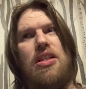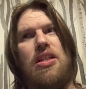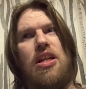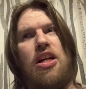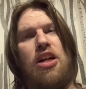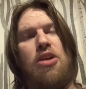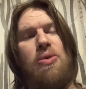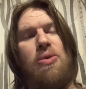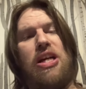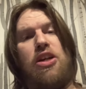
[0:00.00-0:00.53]
a
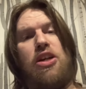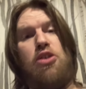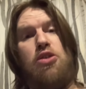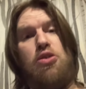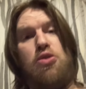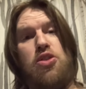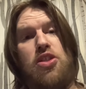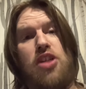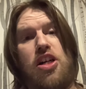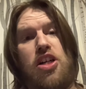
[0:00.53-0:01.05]
quick Google
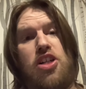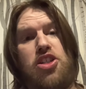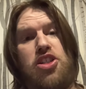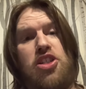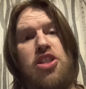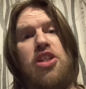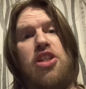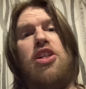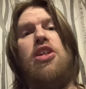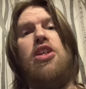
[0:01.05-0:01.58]
search
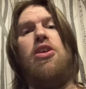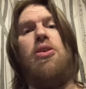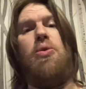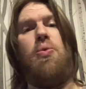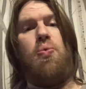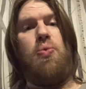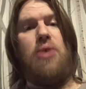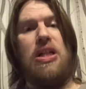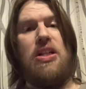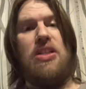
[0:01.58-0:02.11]

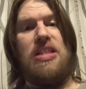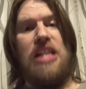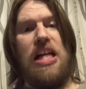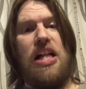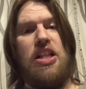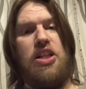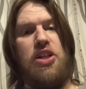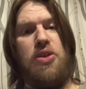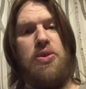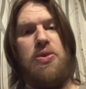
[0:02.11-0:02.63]
will
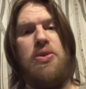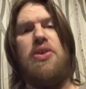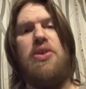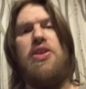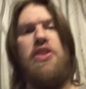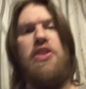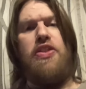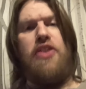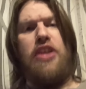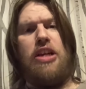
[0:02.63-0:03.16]
tell you
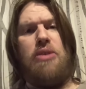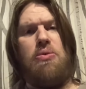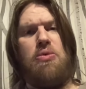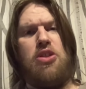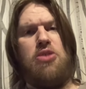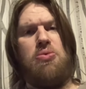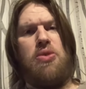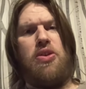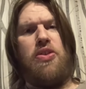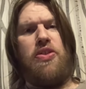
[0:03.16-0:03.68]
that it
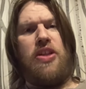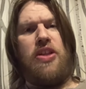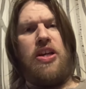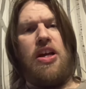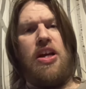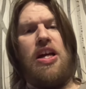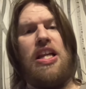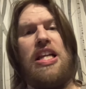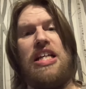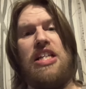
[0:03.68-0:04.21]
was one of the
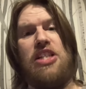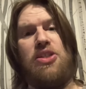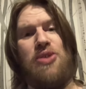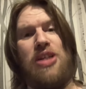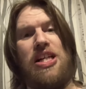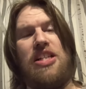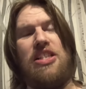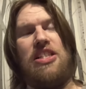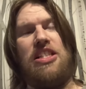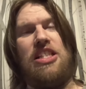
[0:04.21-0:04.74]
earliest
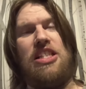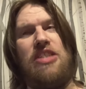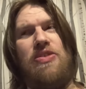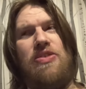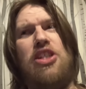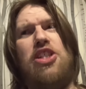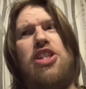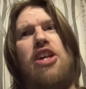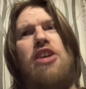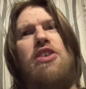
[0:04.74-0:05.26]
reality TV
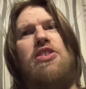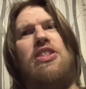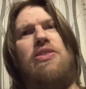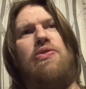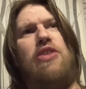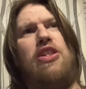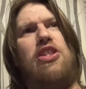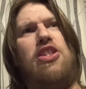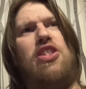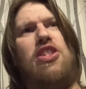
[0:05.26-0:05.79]
shows that
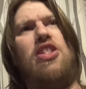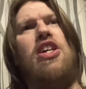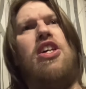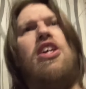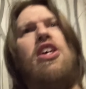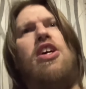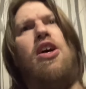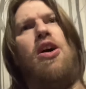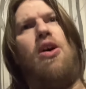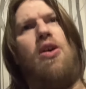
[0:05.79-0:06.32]
features
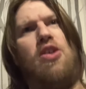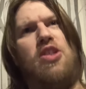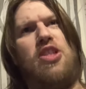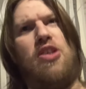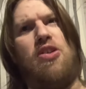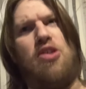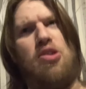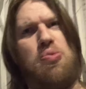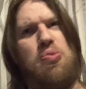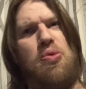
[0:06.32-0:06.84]

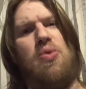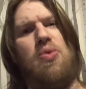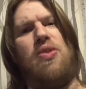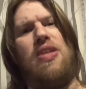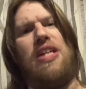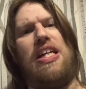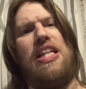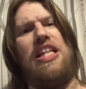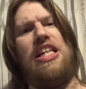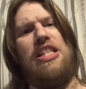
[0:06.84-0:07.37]
Ozzy Osbourne
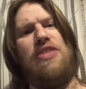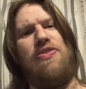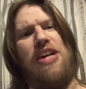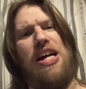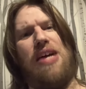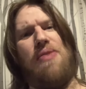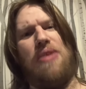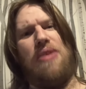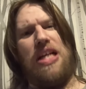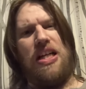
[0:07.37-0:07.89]
and his
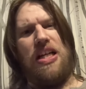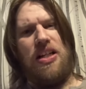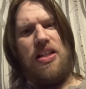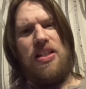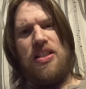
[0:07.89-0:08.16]
family